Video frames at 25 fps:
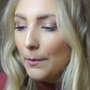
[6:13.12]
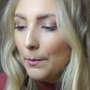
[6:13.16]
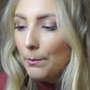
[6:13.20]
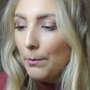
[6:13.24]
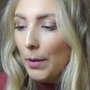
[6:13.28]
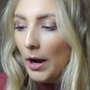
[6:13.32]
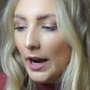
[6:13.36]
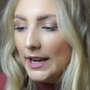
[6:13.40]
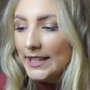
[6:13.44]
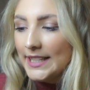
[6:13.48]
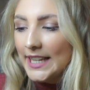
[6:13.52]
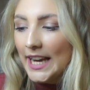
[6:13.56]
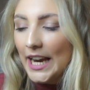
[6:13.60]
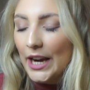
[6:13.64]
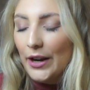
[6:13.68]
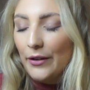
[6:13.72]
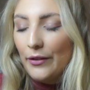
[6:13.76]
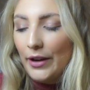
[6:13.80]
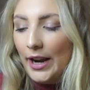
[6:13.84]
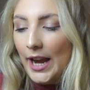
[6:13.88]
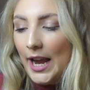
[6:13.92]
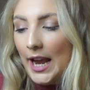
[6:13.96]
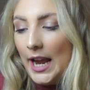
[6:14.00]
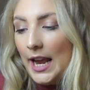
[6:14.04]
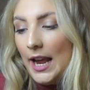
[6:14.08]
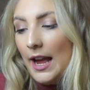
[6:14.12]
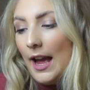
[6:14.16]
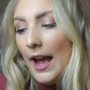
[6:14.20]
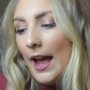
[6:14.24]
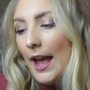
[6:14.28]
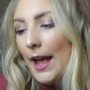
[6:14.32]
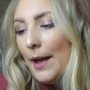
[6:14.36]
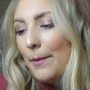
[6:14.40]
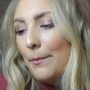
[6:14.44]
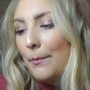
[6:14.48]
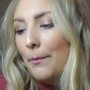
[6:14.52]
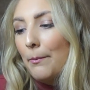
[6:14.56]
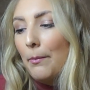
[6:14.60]
by Terry
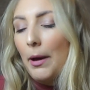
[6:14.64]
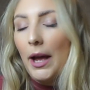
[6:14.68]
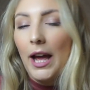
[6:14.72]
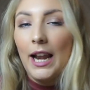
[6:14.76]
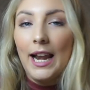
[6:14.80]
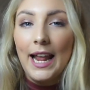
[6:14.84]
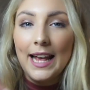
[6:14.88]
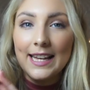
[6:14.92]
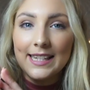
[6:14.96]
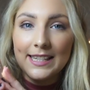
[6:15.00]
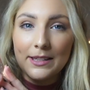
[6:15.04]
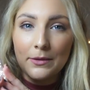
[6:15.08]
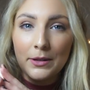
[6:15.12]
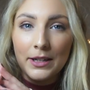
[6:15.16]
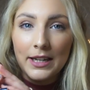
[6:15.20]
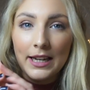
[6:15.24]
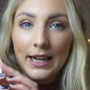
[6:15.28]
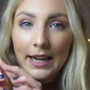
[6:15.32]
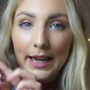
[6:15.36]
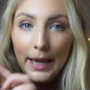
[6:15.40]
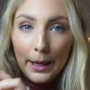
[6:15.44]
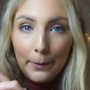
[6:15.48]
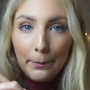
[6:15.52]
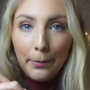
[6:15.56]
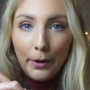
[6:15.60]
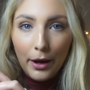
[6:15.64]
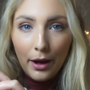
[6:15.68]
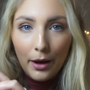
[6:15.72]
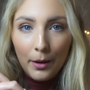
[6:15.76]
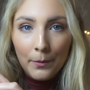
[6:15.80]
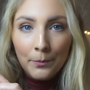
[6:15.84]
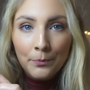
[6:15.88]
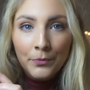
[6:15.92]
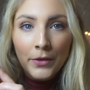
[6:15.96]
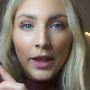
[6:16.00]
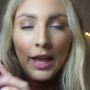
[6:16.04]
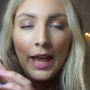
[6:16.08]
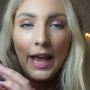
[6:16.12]
pearlescent lip
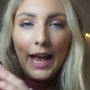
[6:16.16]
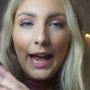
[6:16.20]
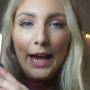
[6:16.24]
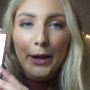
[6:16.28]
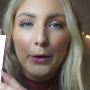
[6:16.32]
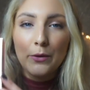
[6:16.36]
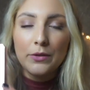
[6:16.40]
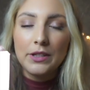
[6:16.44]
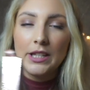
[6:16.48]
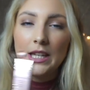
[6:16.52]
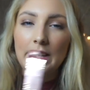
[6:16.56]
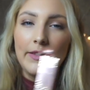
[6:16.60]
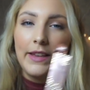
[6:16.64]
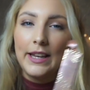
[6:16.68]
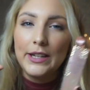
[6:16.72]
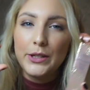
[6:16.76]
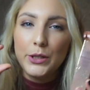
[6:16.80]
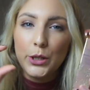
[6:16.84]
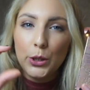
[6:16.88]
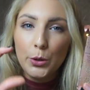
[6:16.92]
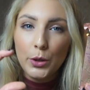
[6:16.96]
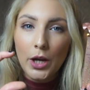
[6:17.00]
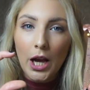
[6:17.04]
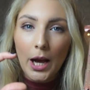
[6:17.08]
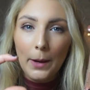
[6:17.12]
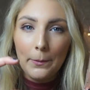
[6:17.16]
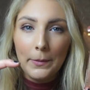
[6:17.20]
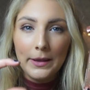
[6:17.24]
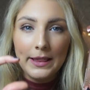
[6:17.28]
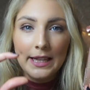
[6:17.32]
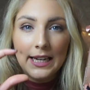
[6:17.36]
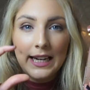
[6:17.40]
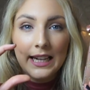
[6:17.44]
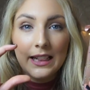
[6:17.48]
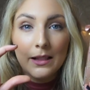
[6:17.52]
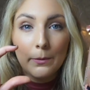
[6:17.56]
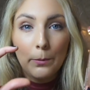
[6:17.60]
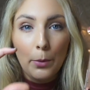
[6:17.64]
balm. And obviously they do come in the
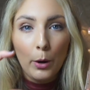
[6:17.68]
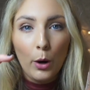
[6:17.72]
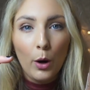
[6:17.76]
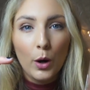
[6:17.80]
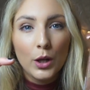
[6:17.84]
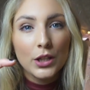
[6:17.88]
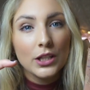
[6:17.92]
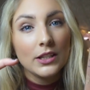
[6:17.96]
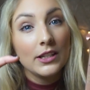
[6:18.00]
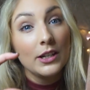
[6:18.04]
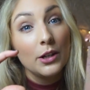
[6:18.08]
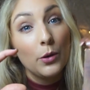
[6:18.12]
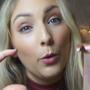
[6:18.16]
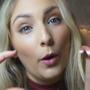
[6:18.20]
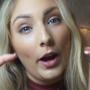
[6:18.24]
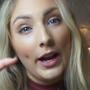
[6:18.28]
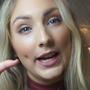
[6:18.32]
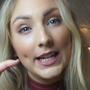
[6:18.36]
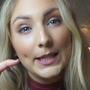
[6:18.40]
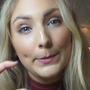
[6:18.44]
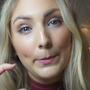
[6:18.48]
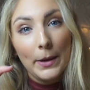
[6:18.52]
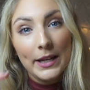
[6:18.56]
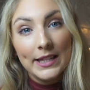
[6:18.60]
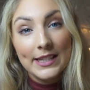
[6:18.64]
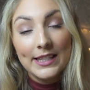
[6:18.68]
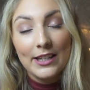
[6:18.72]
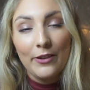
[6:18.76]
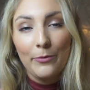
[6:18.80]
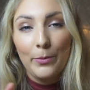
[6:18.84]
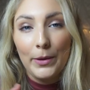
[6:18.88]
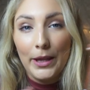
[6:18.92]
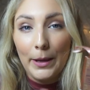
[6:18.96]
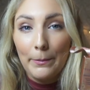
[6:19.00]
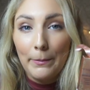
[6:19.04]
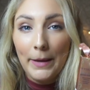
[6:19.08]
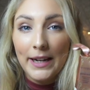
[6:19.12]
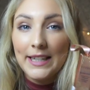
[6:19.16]
little pots and they're quite expensive,
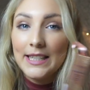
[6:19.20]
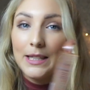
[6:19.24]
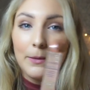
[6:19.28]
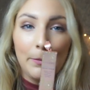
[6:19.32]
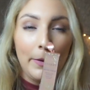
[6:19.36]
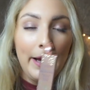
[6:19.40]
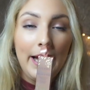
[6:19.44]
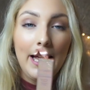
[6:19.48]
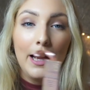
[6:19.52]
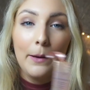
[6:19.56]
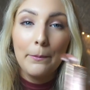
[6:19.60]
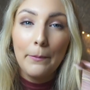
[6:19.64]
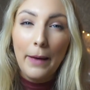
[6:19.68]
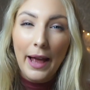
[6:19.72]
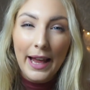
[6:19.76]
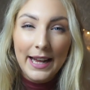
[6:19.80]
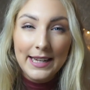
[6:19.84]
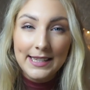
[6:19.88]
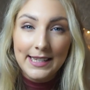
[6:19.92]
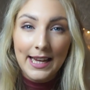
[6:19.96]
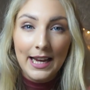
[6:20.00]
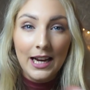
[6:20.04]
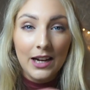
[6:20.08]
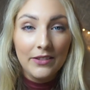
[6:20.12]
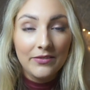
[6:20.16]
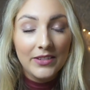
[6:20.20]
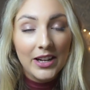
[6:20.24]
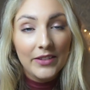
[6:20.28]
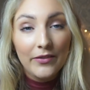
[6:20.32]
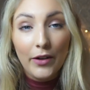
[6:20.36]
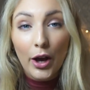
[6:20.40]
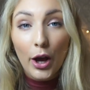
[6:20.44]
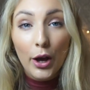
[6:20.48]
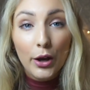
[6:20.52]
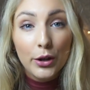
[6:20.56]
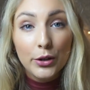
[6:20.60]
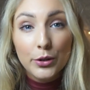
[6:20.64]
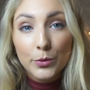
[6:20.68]
but they're meant to be amazing. I've never
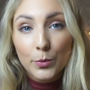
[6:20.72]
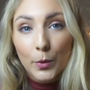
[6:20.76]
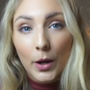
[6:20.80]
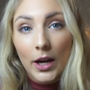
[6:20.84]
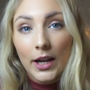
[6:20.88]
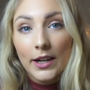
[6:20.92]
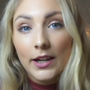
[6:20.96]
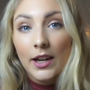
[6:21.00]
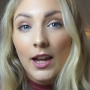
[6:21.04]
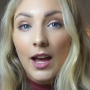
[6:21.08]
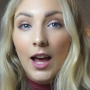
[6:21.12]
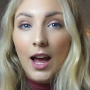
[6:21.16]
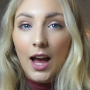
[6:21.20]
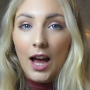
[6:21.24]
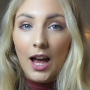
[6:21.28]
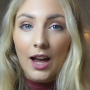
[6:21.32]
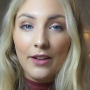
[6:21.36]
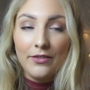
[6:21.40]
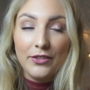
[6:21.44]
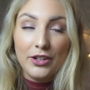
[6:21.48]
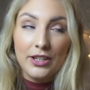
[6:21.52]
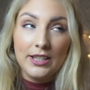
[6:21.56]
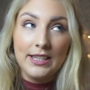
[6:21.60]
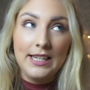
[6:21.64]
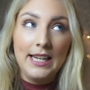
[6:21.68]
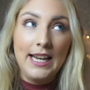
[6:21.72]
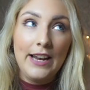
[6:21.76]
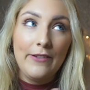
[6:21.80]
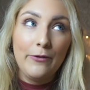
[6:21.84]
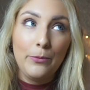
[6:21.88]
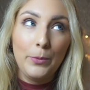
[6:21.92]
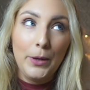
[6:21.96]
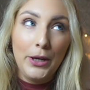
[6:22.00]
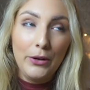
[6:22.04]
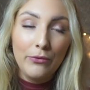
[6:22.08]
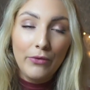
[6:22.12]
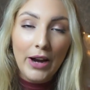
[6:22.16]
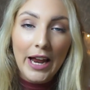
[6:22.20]
owned one, I've just seen
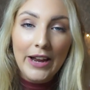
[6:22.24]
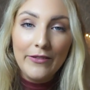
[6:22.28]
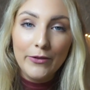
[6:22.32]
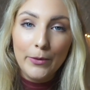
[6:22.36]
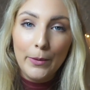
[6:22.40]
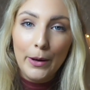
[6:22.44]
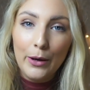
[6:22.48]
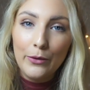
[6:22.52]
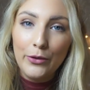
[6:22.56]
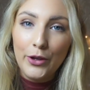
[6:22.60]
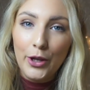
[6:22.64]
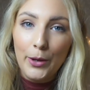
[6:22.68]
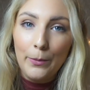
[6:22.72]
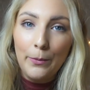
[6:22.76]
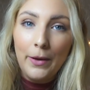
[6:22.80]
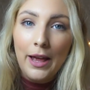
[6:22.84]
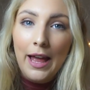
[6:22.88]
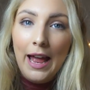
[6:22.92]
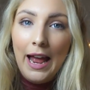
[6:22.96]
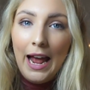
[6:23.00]
everybody rave about them,